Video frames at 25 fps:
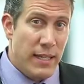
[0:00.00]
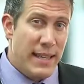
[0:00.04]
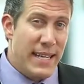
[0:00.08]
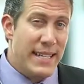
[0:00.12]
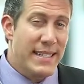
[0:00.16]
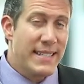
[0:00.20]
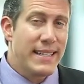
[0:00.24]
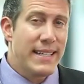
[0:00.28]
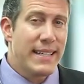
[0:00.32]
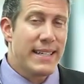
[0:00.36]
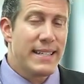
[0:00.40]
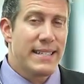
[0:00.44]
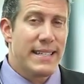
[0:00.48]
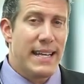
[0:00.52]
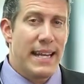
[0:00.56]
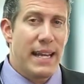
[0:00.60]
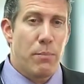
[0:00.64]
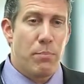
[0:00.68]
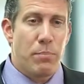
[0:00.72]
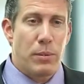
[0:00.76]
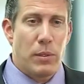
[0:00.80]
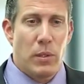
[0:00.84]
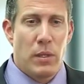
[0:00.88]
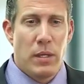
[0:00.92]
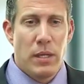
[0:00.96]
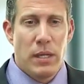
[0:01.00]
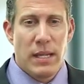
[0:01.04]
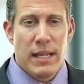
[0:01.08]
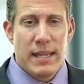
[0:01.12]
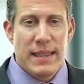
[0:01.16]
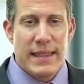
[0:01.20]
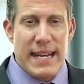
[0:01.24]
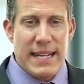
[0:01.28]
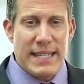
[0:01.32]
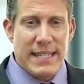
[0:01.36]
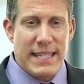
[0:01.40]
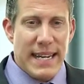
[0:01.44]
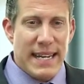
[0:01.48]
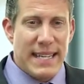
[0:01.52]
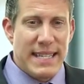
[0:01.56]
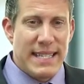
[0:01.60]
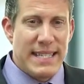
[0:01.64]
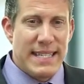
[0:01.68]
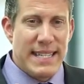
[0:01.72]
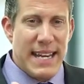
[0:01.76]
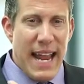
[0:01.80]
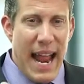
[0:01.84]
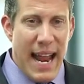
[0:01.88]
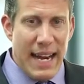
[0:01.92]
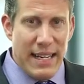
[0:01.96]
That's an example. That's a
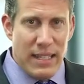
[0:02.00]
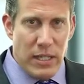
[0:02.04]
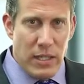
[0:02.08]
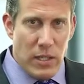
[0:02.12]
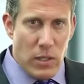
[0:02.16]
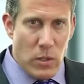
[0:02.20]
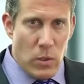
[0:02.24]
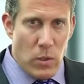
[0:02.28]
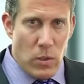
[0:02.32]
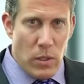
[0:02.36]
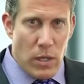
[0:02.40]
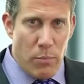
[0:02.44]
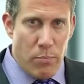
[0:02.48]
tactical